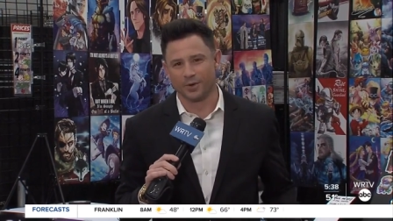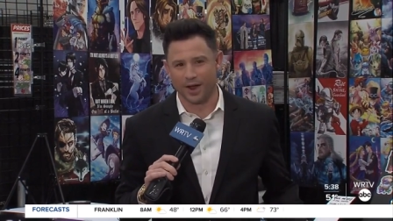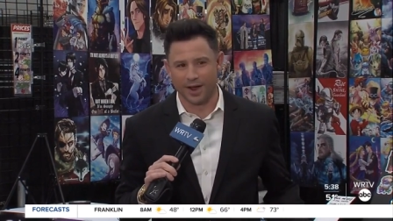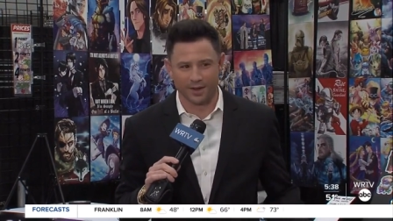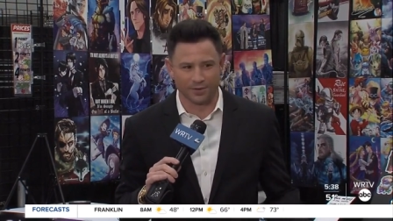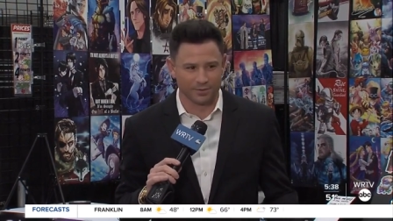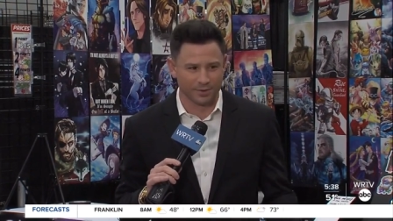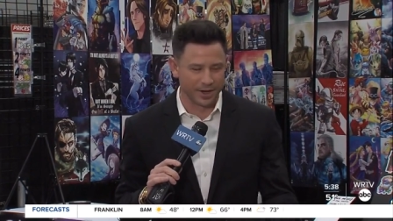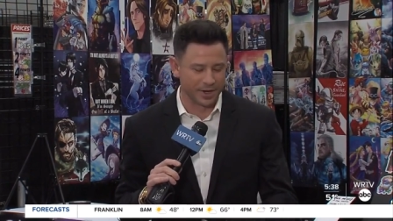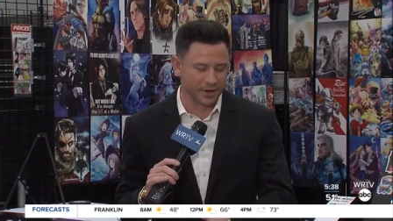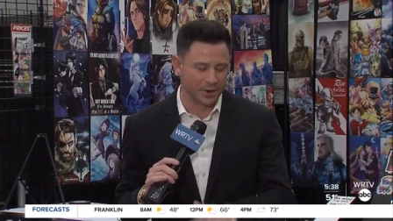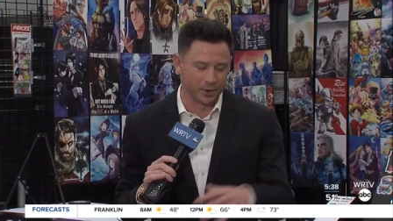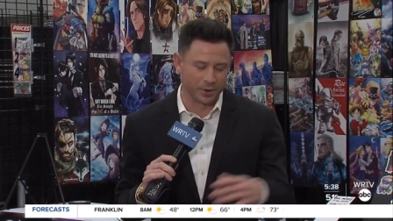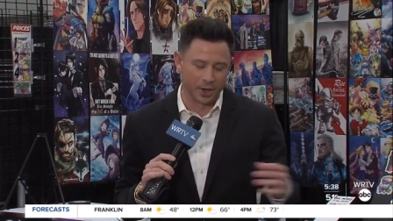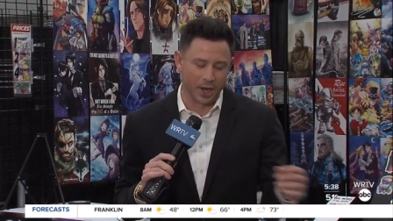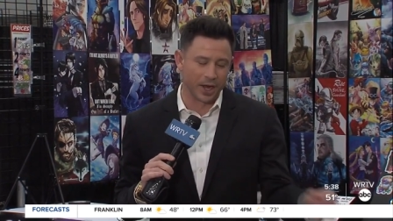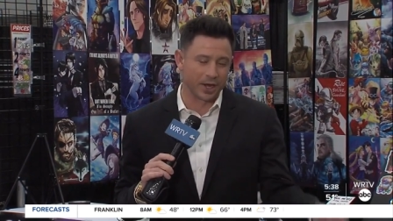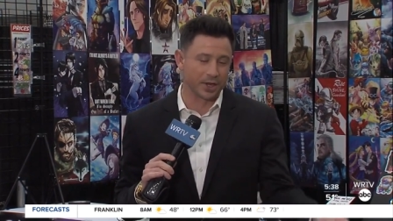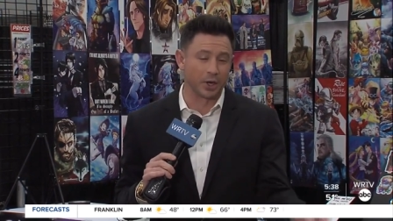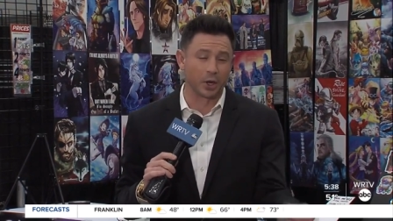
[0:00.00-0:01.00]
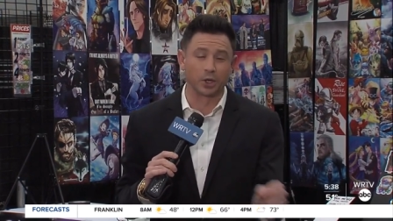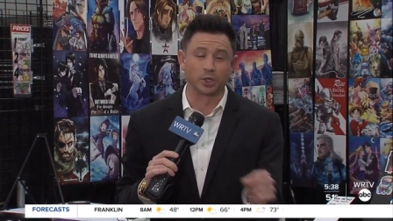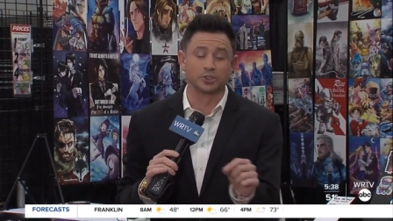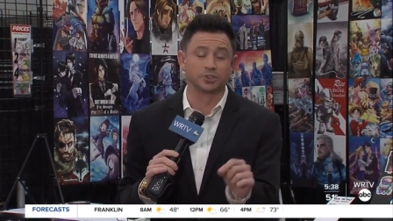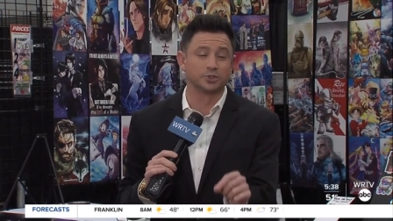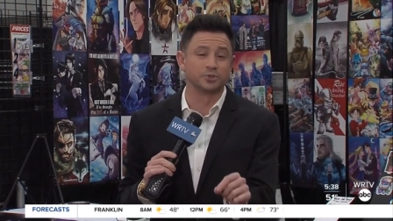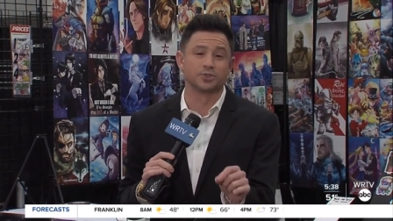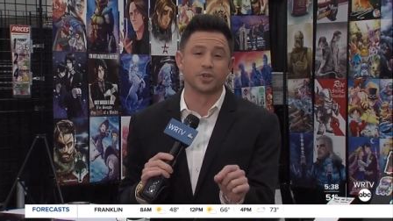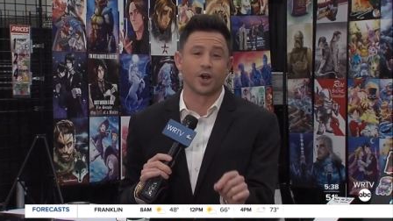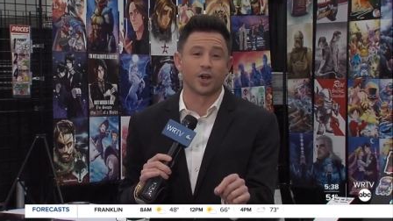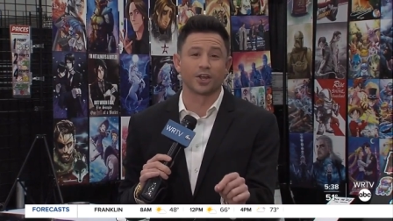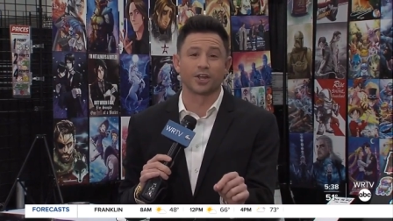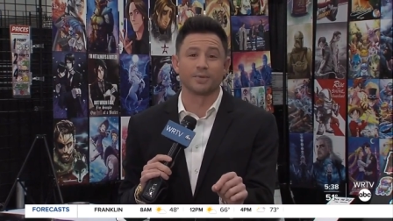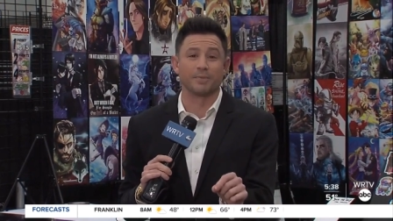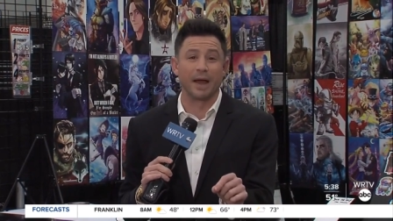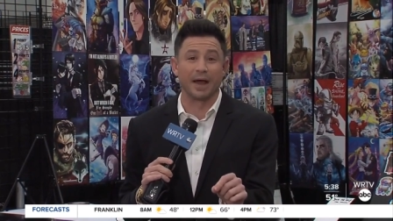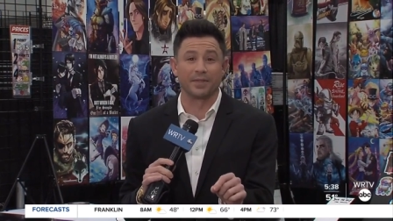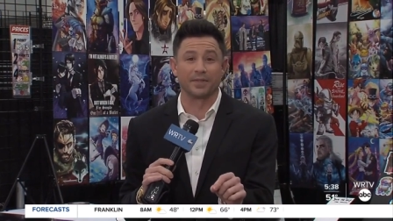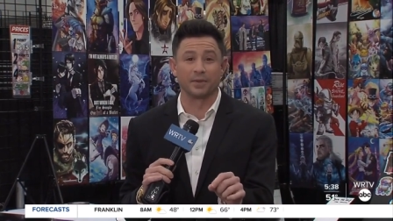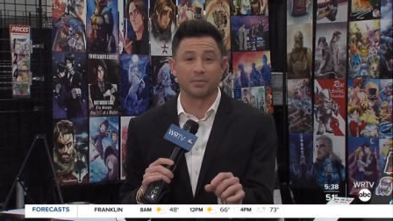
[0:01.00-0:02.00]
Roth, I know I heard you
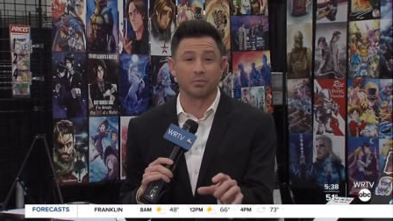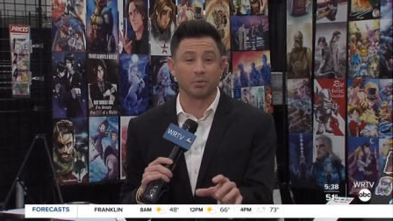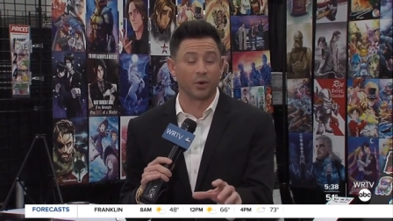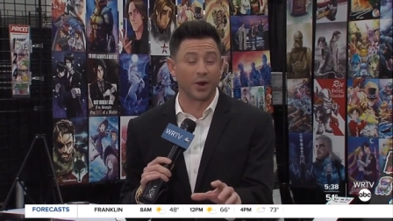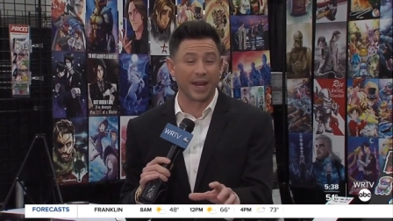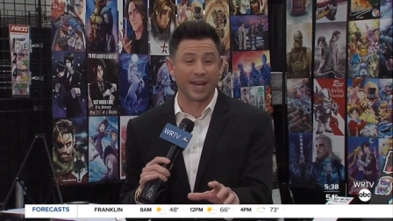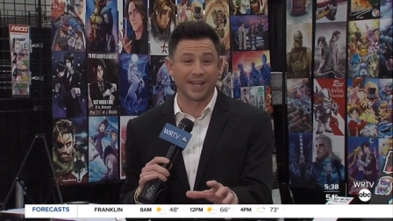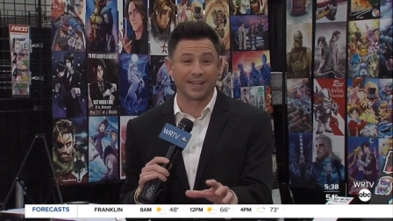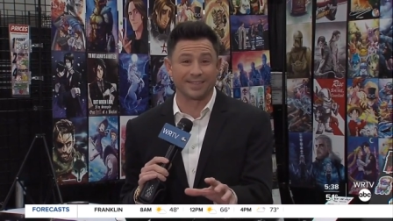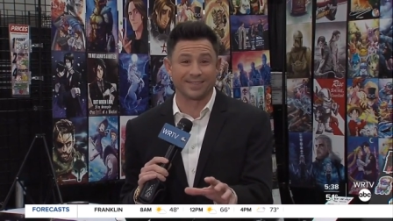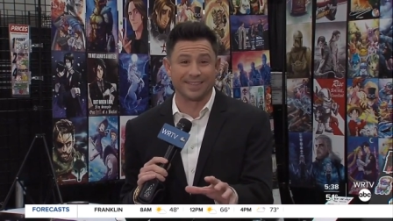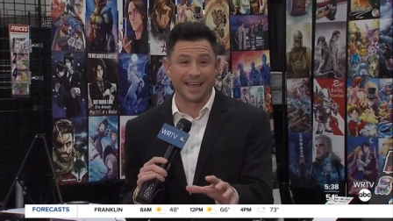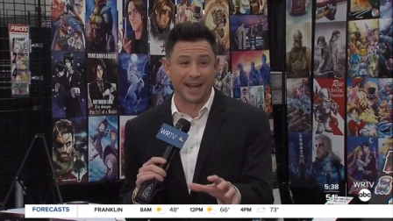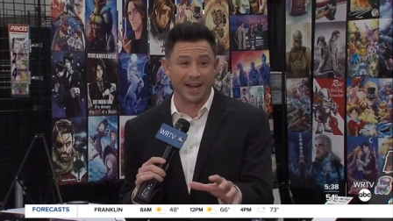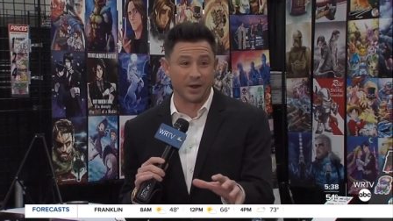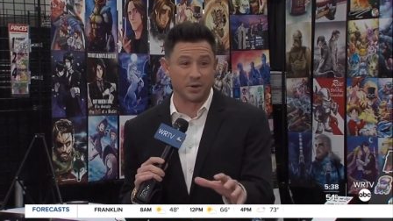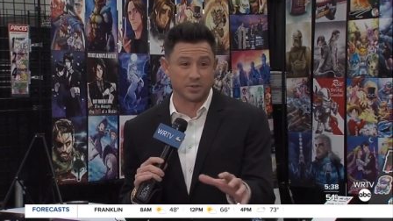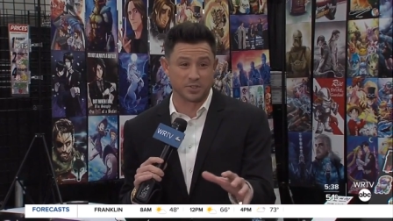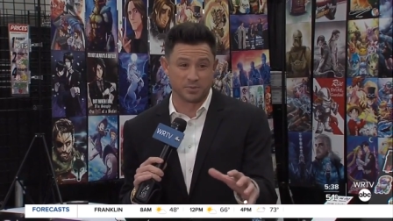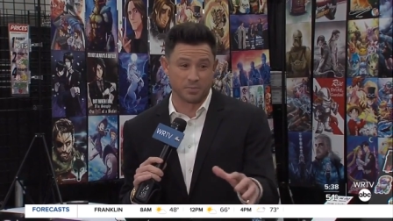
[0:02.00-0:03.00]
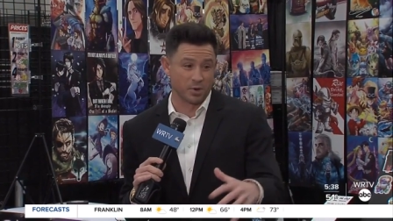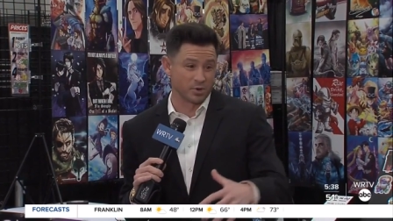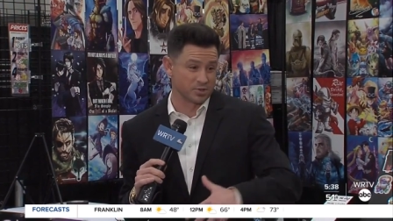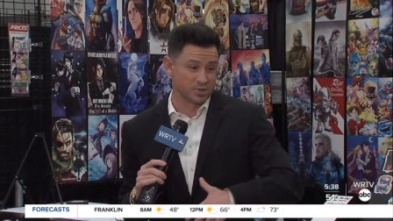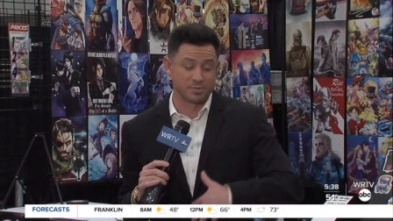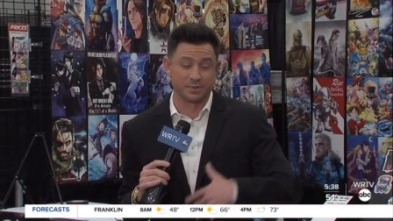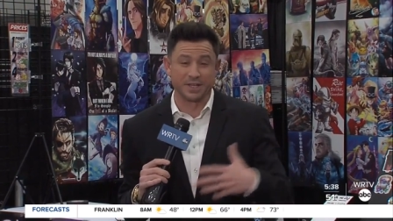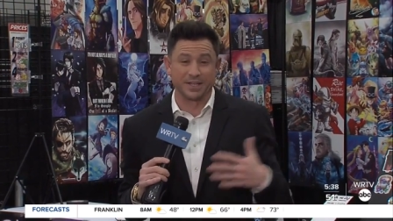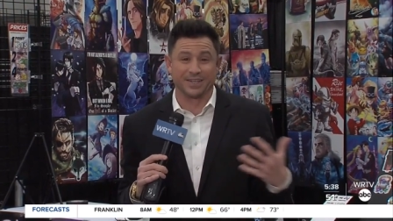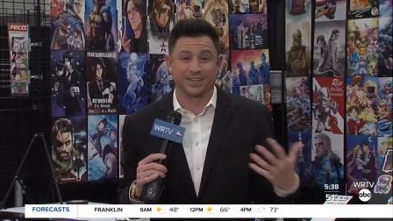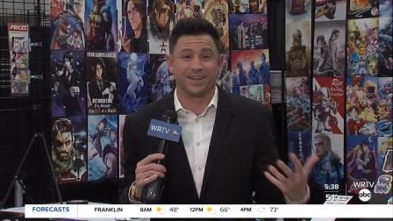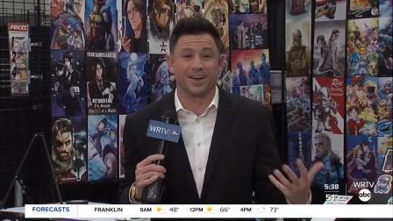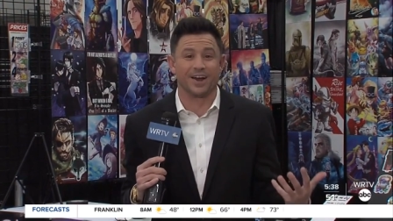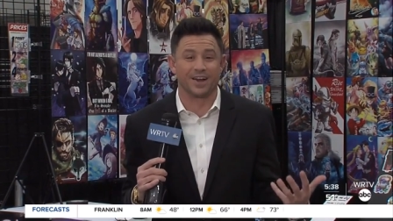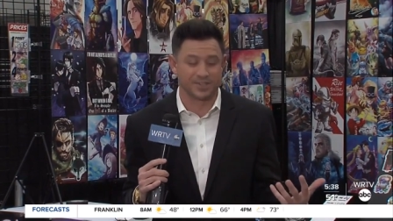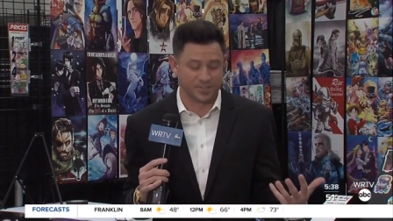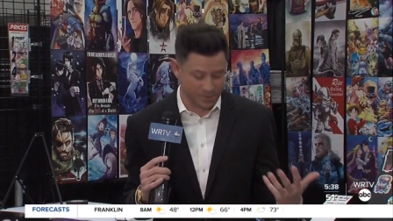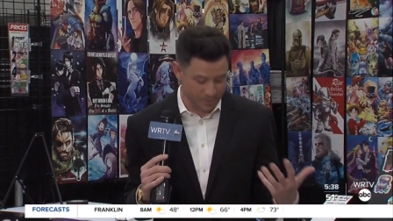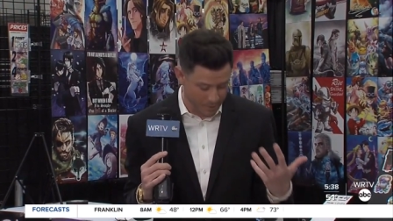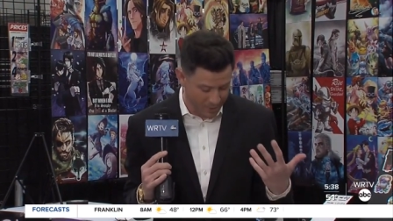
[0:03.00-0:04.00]
talking about in the break that I was supposed to be in
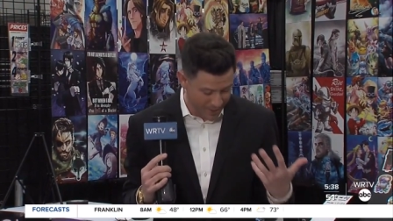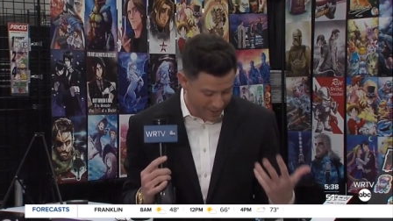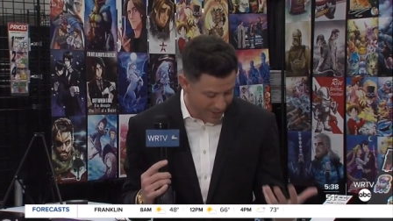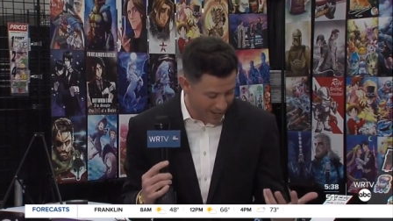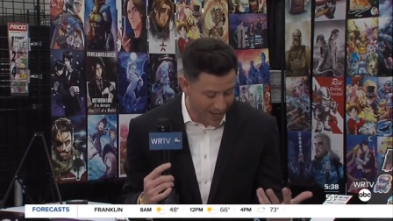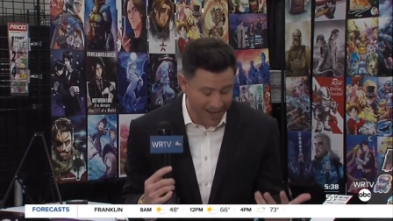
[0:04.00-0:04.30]
costume.